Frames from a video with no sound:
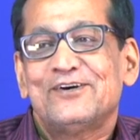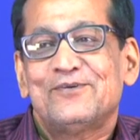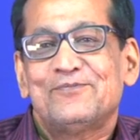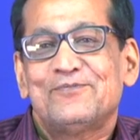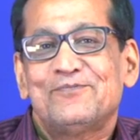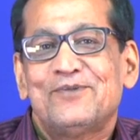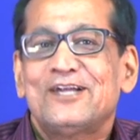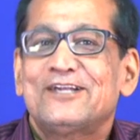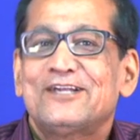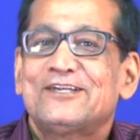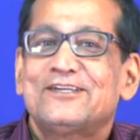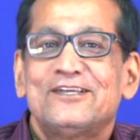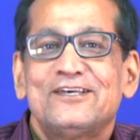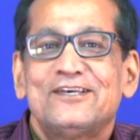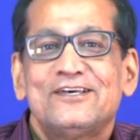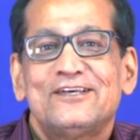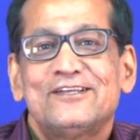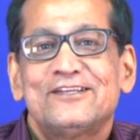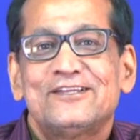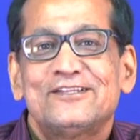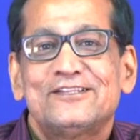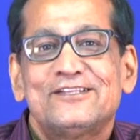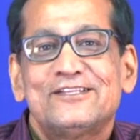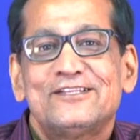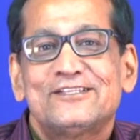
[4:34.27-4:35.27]
but
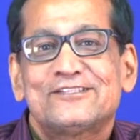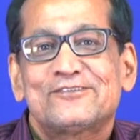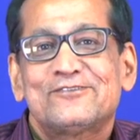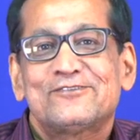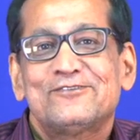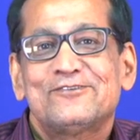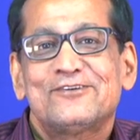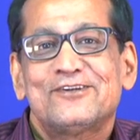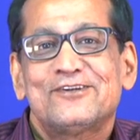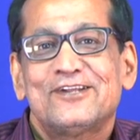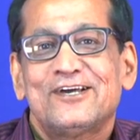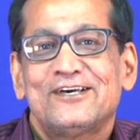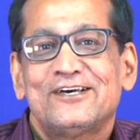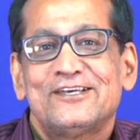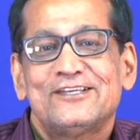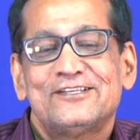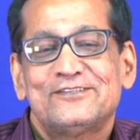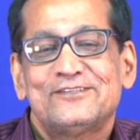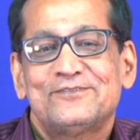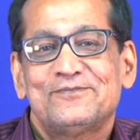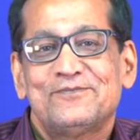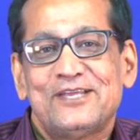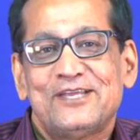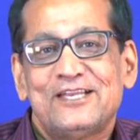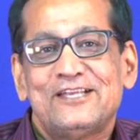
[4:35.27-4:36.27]
this corona is
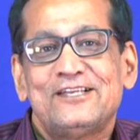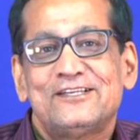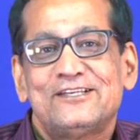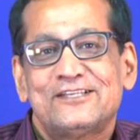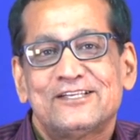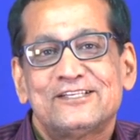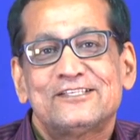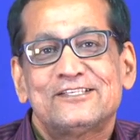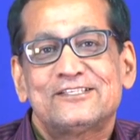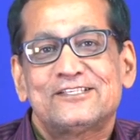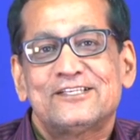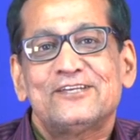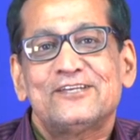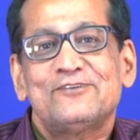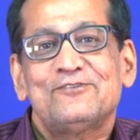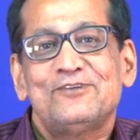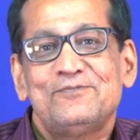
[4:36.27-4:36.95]
very interesting.